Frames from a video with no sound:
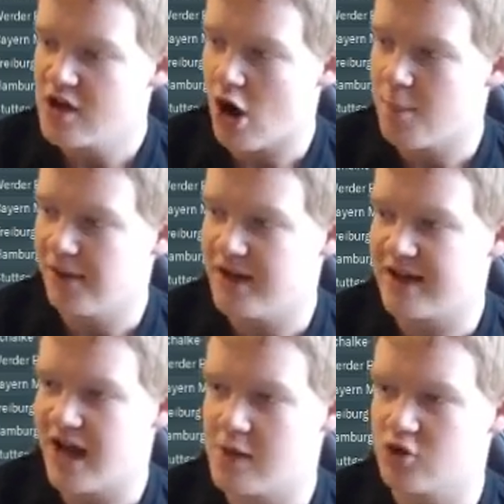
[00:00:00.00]
Europa
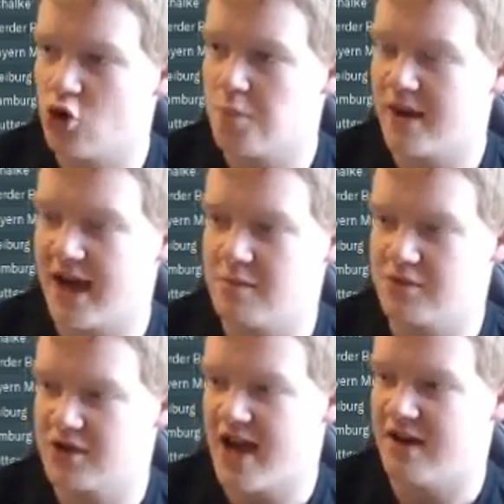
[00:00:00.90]
League games, cup
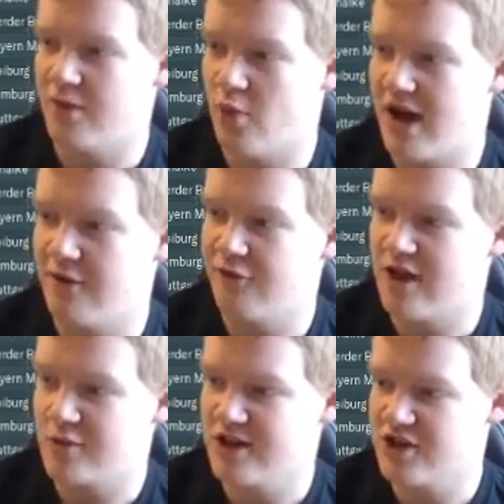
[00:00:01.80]
games getting in the way of
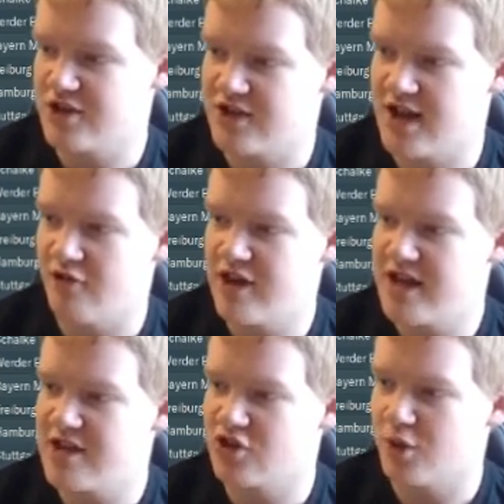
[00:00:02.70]
things, but as you can see,
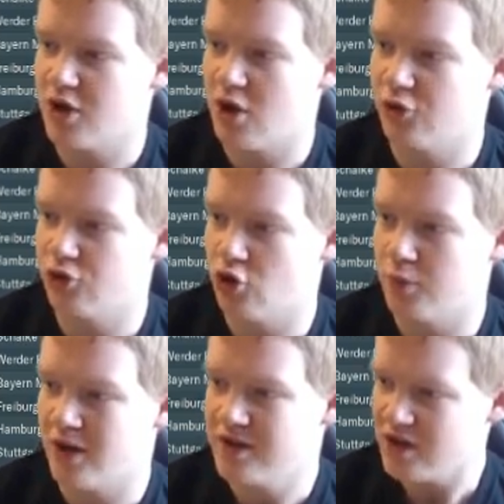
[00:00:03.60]
Origi top goal
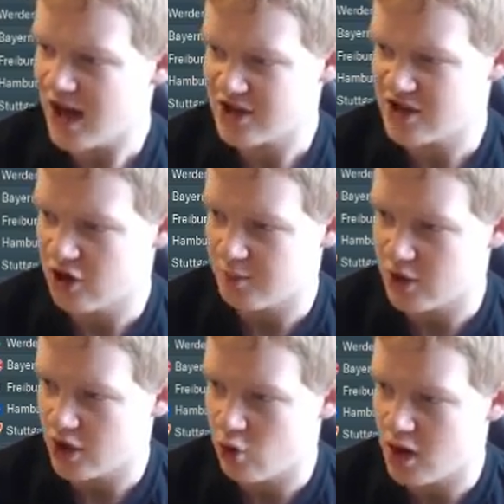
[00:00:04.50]
scorer by, not
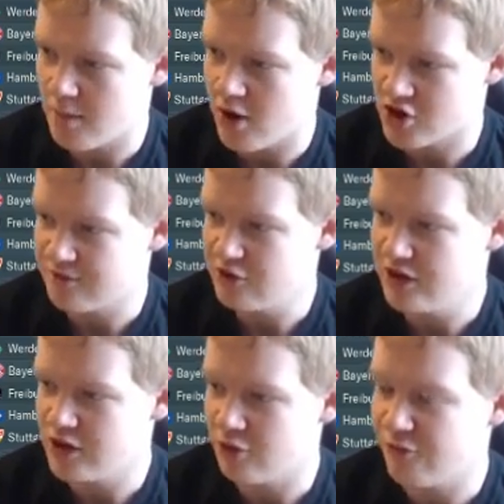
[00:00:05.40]
by quite a margin.
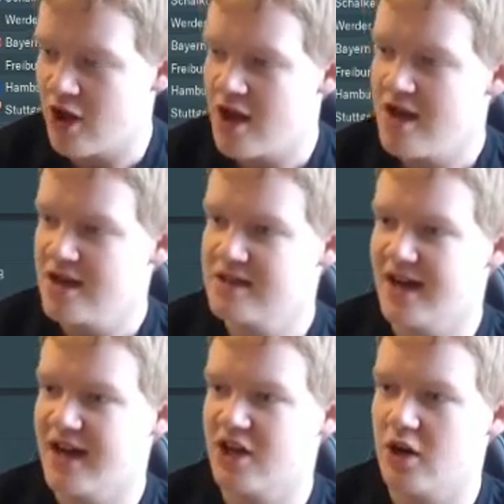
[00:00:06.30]
Funnily enough,
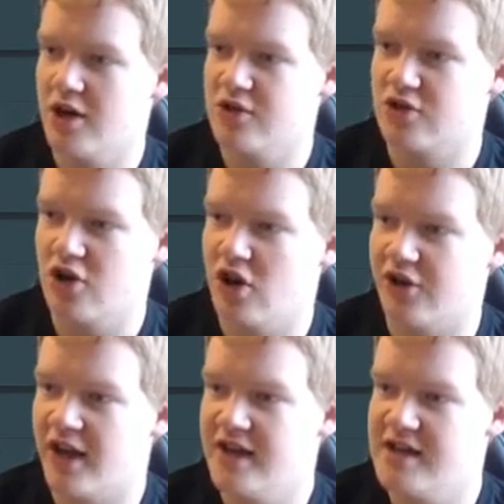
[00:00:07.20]
Diego
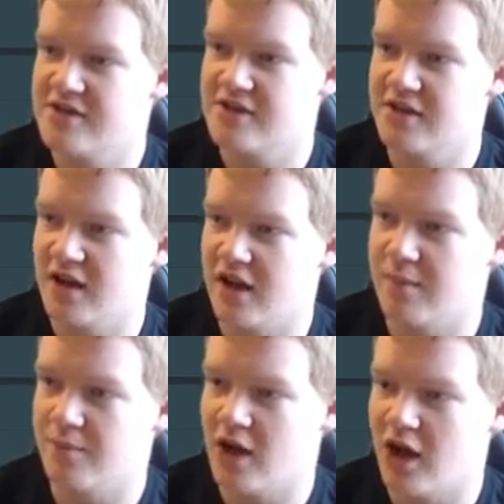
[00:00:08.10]
Andrada is
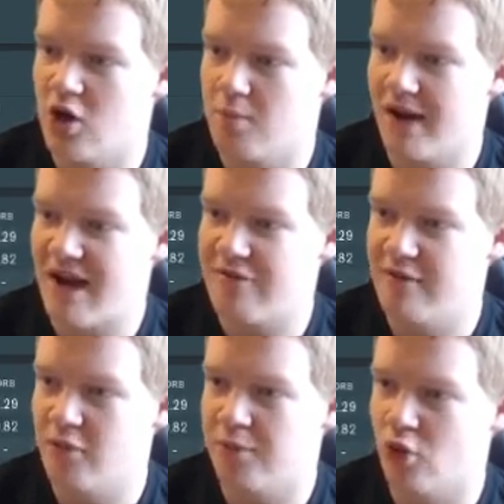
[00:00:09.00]
a loan player
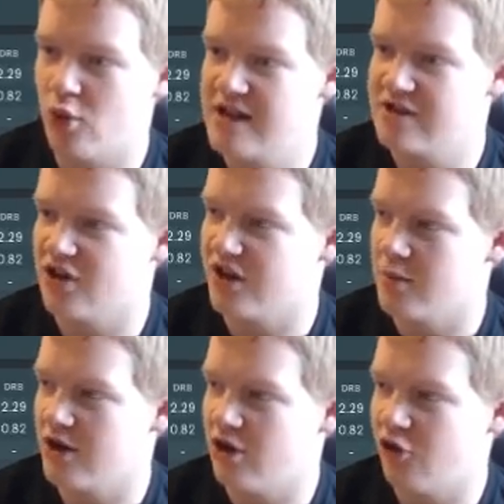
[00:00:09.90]
from Liverpool. We signed
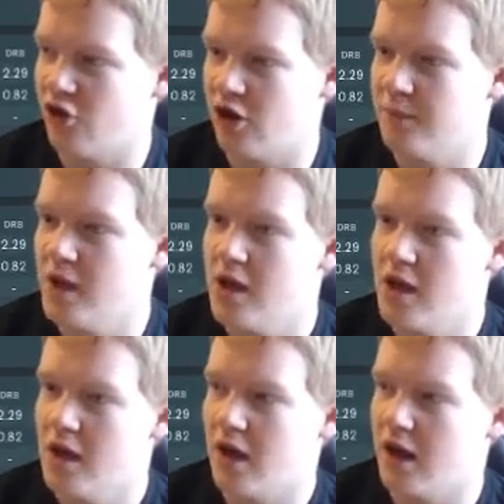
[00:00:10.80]
him in our time.
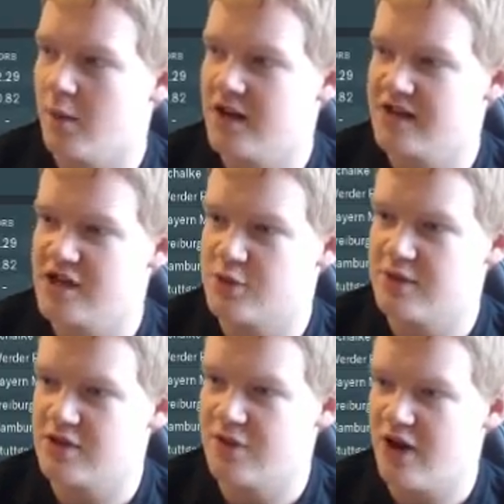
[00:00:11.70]
And he seems to
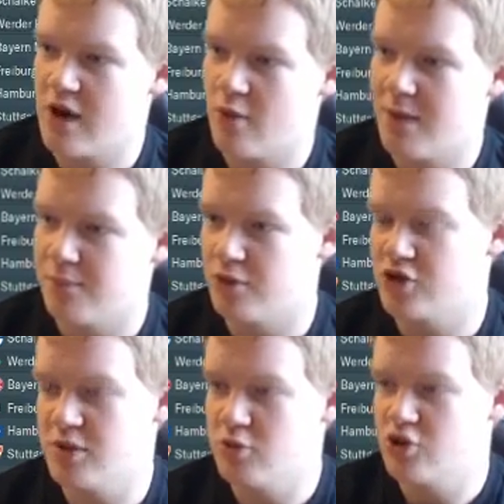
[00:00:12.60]
be doing very well at
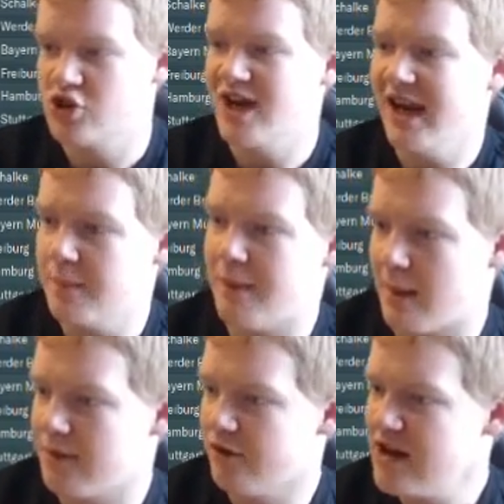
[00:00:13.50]
Borussia
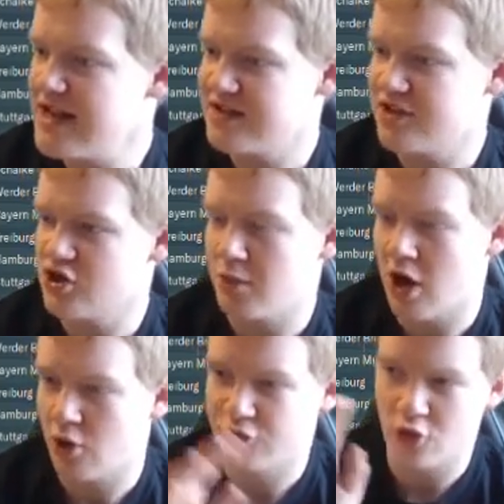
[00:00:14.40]
Mönchengladbach. But Origi's the top
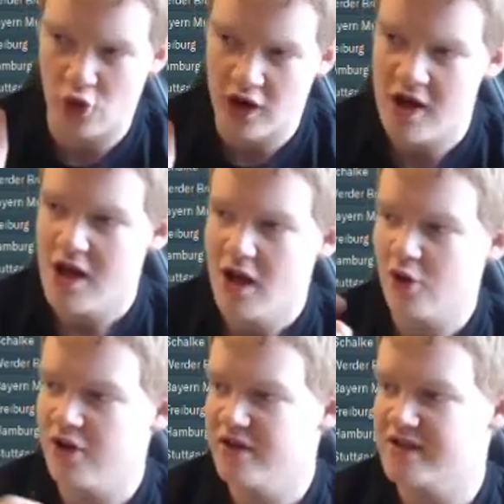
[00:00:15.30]
goal scorer.
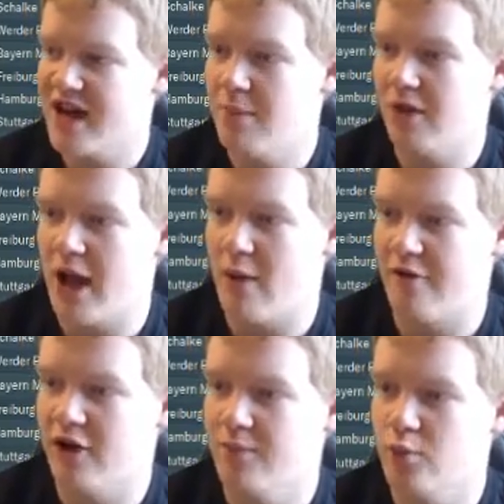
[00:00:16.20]
Looking at the table,
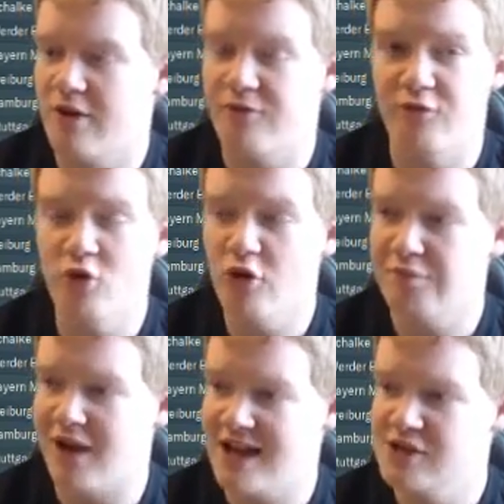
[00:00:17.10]
however, we're
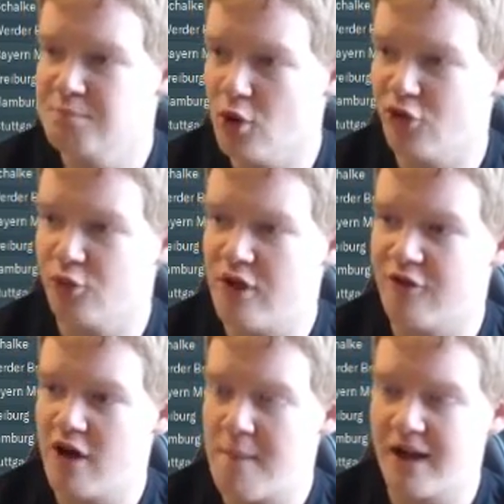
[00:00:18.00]
4th place, but
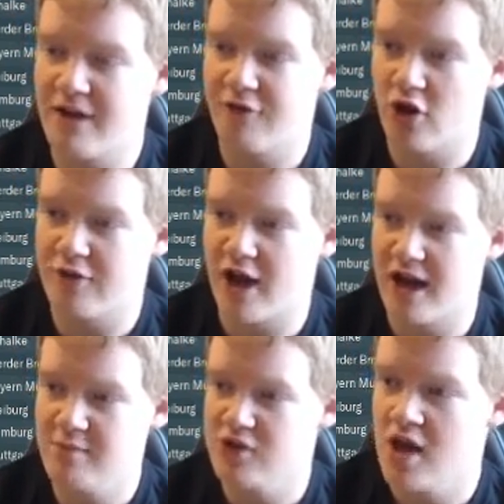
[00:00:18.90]
we've only played 5
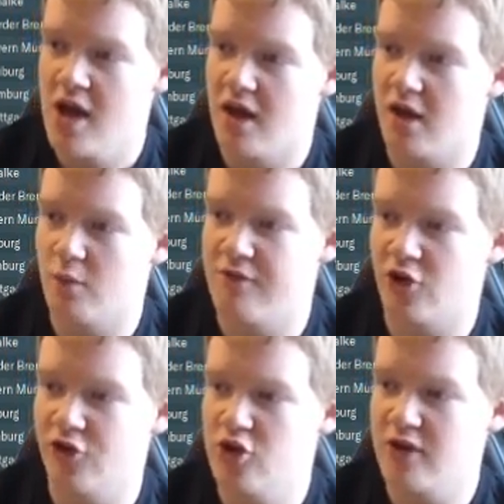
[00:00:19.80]
games. We've
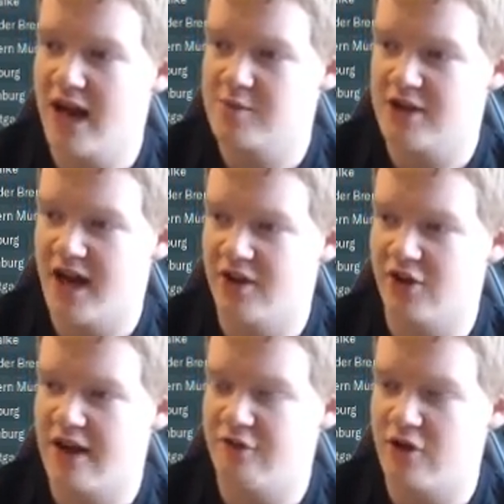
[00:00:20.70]
got 2 games in
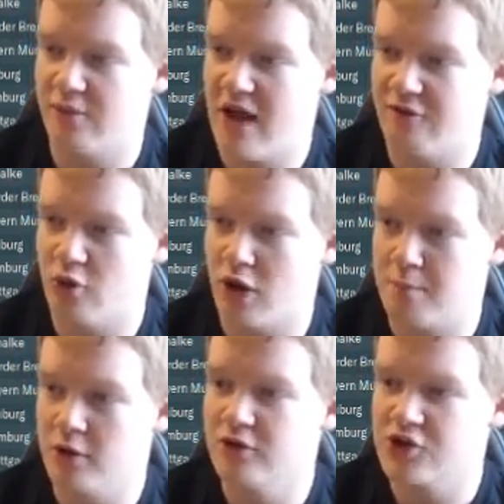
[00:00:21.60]
hand on everyone
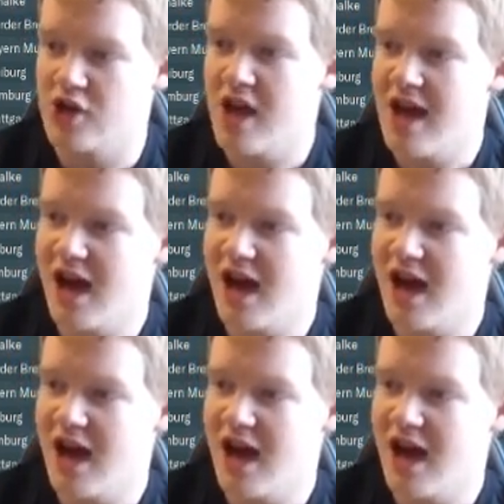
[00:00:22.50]
above us.